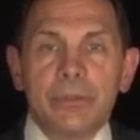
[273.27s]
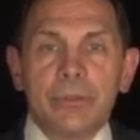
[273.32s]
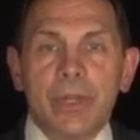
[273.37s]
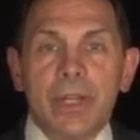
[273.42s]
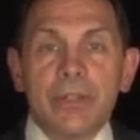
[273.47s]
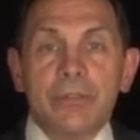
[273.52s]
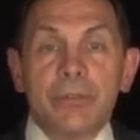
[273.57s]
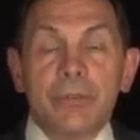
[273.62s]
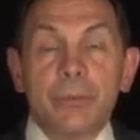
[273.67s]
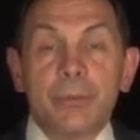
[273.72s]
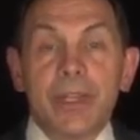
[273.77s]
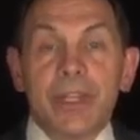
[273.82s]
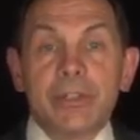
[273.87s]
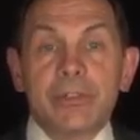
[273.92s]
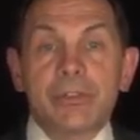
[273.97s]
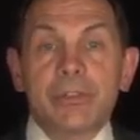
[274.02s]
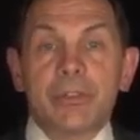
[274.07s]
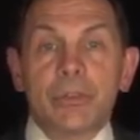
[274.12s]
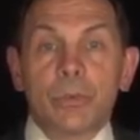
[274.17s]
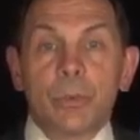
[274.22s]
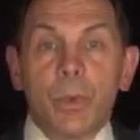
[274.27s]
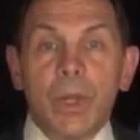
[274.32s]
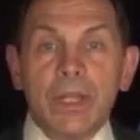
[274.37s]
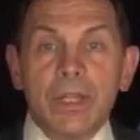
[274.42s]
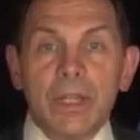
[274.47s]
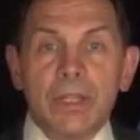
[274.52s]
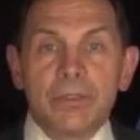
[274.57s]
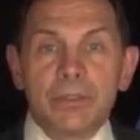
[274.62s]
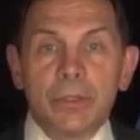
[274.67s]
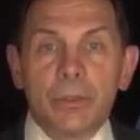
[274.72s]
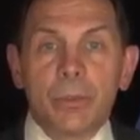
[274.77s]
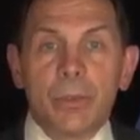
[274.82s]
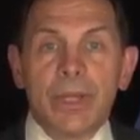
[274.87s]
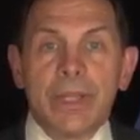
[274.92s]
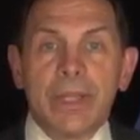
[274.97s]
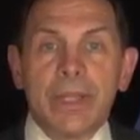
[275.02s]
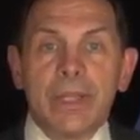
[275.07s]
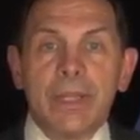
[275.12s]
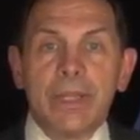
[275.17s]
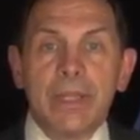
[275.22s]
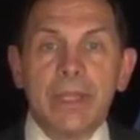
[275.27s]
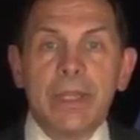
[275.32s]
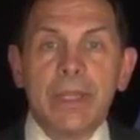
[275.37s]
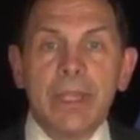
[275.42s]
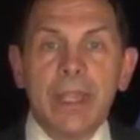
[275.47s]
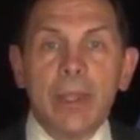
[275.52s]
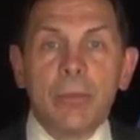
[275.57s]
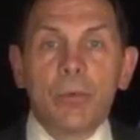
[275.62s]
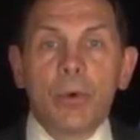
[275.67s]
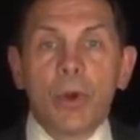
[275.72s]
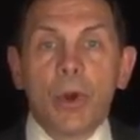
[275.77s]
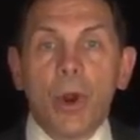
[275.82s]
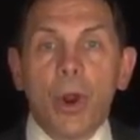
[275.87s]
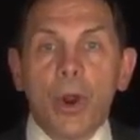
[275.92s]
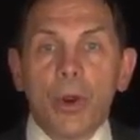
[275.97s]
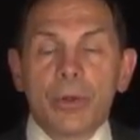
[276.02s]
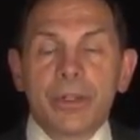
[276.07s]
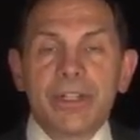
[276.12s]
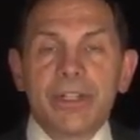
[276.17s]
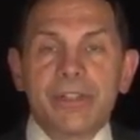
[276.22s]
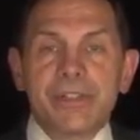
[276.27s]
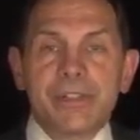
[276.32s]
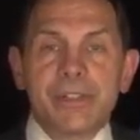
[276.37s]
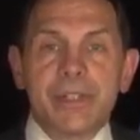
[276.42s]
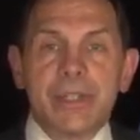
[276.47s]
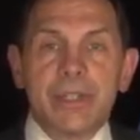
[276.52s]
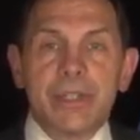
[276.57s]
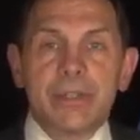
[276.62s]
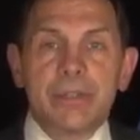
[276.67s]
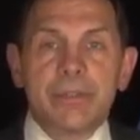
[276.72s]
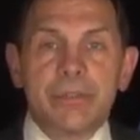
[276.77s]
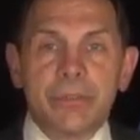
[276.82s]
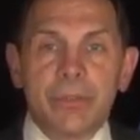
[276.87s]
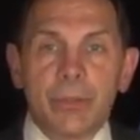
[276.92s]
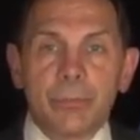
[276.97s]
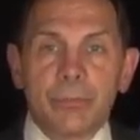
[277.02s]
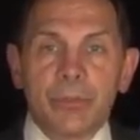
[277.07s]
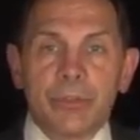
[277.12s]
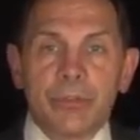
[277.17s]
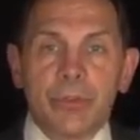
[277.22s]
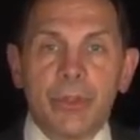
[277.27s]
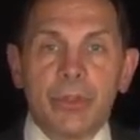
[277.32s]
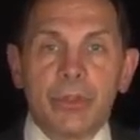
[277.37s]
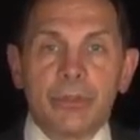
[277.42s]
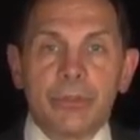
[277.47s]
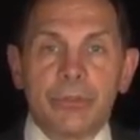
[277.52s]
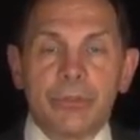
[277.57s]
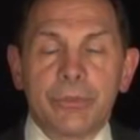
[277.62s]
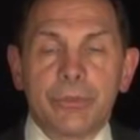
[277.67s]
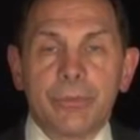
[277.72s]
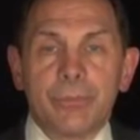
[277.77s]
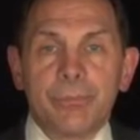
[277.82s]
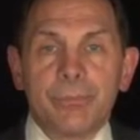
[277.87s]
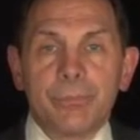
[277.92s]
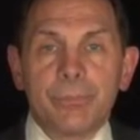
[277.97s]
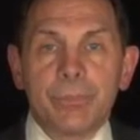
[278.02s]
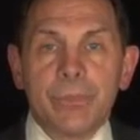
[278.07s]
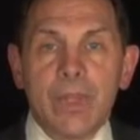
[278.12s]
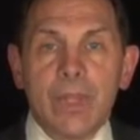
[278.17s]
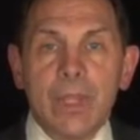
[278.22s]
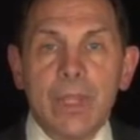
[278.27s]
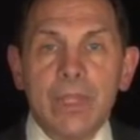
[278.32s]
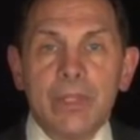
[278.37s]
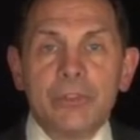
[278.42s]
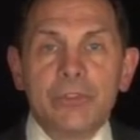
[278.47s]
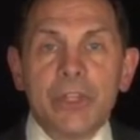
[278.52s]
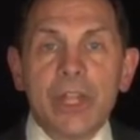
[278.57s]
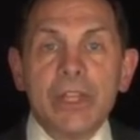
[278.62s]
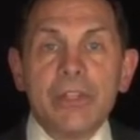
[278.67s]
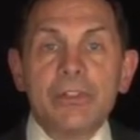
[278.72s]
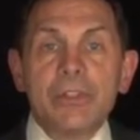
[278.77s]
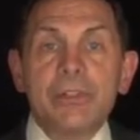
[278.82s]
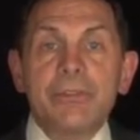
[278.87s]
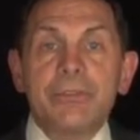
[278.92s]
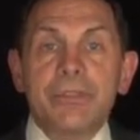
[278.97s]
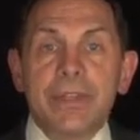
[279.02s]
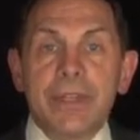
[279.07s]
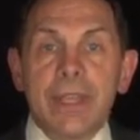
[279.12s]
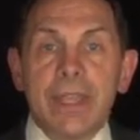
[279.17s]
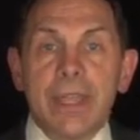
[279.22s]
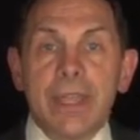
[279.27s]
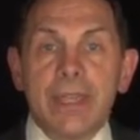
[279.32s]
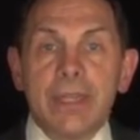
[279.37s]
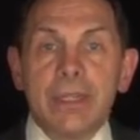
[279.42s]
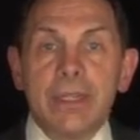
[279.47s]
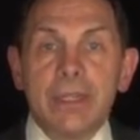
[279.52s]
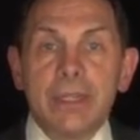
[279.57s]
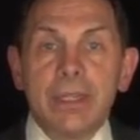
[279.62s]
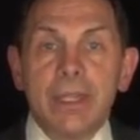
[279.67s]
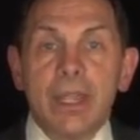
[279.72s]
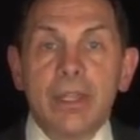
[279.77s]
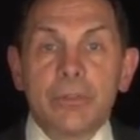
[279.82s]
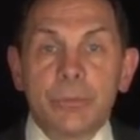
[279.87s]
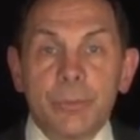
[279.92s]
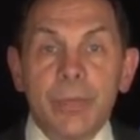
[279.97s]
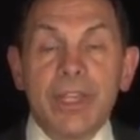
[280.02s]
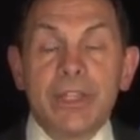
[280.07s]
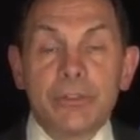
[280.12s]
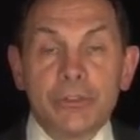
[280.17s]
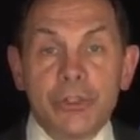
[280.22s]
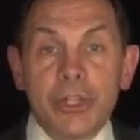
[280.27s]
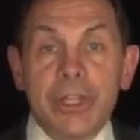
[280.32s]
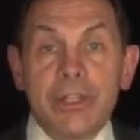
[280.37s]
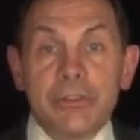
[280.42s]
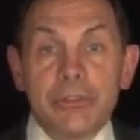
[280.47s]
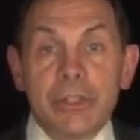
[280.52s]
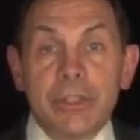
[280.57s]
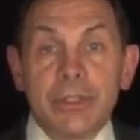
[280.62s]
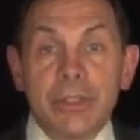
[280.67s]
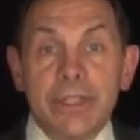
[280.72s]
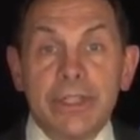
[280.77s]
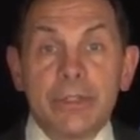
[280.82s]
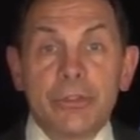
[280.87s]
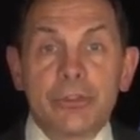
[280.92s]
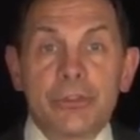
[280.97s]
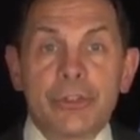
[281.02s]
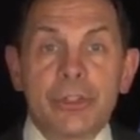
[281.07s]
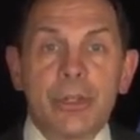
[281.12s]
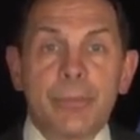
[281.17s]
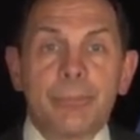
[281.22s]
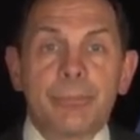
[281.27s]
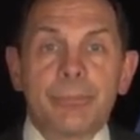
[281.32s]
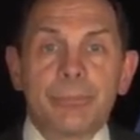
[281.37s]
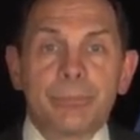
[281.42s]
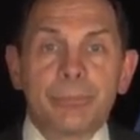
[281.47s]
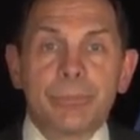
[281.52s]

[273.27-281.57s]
Transformation is well underway, and we're already seeing some results. Changing VA has meant changing leadership.